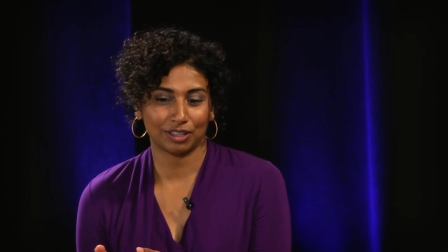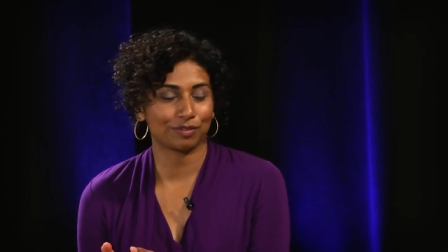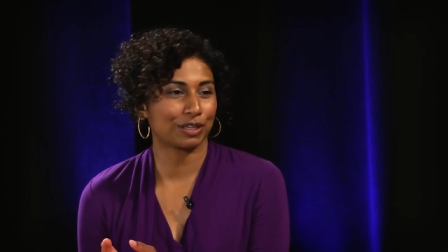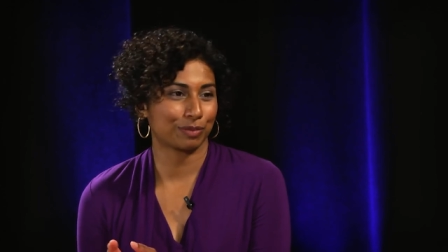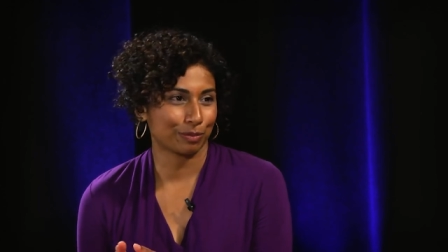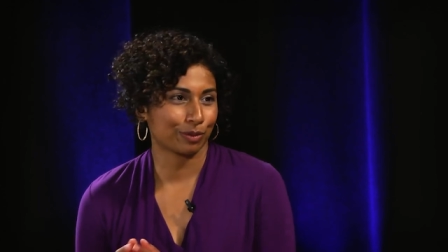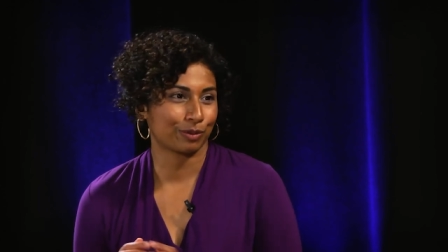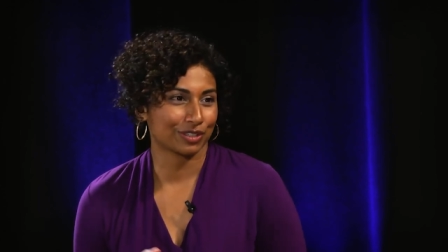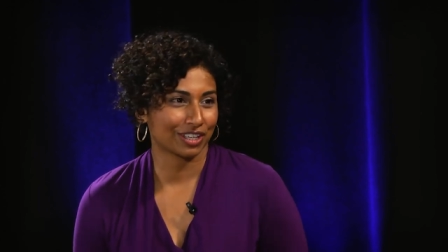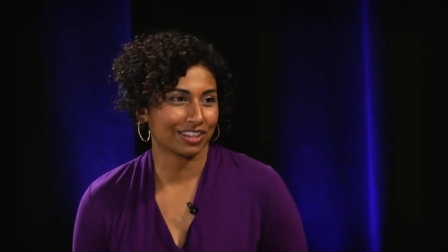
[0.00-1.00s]
convene
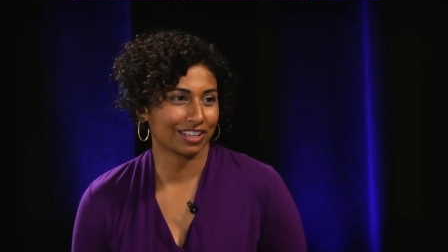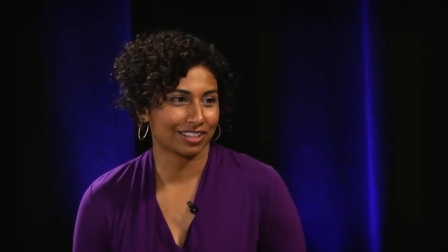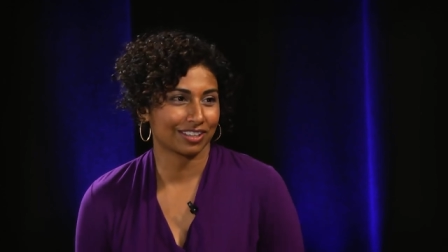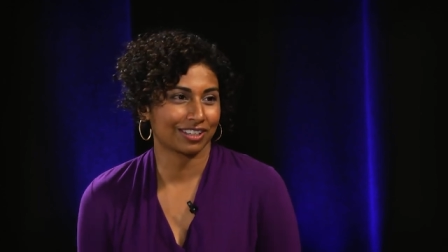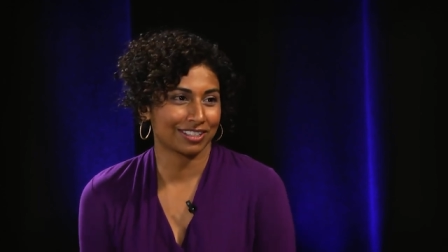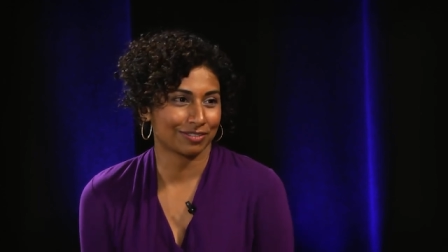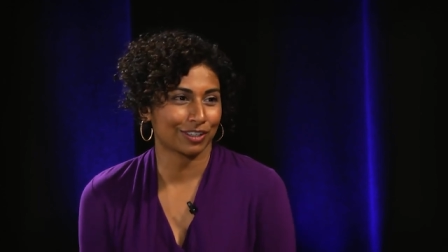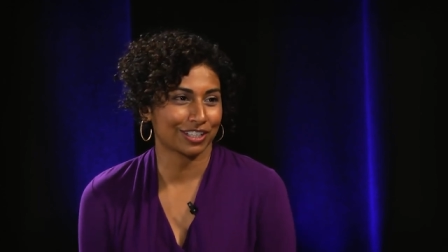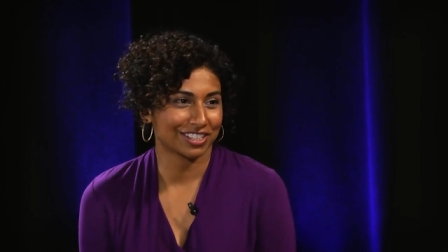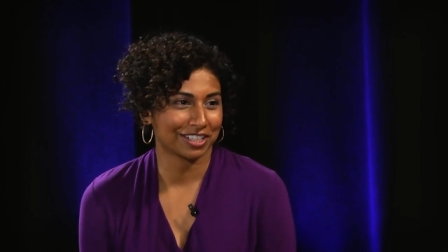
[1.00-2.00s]
people, which I think is
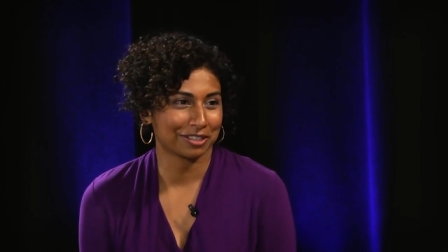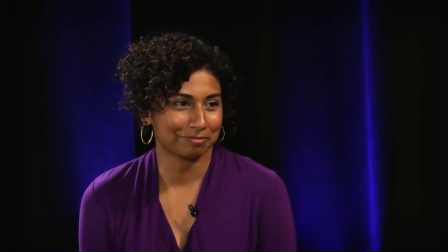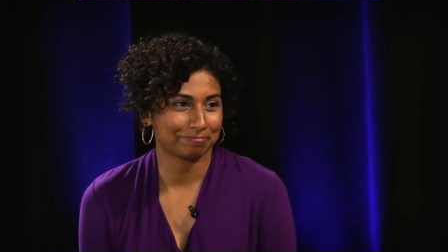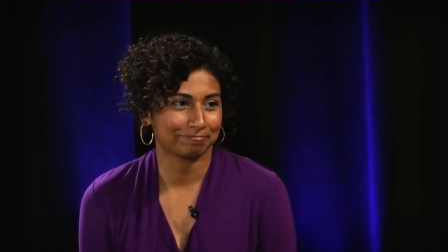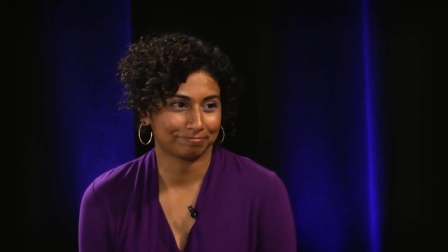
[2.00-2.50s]
very exciting.